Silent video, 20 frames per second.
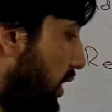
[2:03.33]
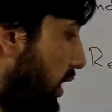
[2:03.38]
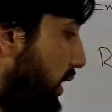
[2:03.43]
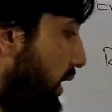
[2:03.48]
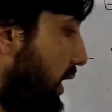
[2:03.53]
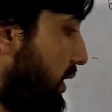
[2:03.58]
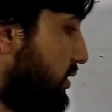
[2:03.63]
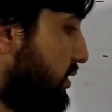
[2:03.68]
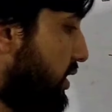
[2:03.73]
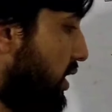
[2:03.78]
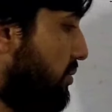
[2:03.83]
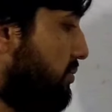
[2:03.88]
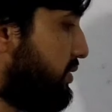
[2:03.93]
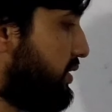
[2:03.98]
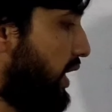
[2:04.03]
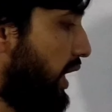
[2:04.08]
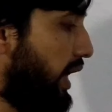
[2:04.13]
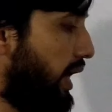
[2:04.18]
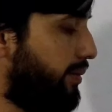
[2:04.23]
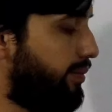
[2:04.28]
Next comes
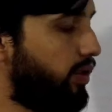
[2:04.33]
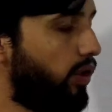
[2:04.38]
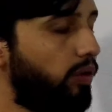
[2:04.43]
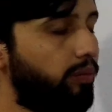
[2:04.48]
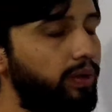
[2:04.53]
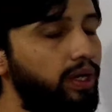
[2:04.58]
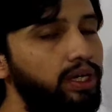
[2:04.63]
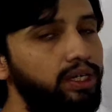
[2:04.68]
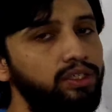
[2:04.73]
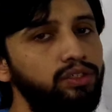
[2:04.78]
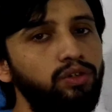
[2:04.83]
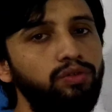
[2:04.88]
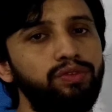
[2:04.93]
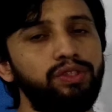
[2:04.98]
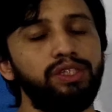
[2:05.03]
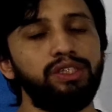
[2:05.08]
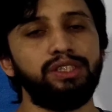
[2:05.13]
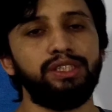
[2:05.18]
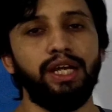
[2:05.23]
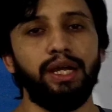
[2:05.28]
the abnormalities of
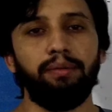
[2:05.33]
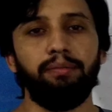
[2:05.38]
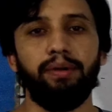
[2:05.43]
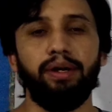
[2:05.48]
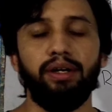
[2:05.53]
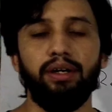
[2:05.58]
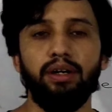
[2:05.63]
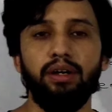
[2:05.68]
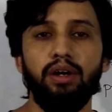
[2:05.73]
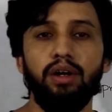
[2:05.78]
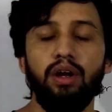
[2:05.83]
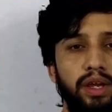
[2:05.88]
this segment.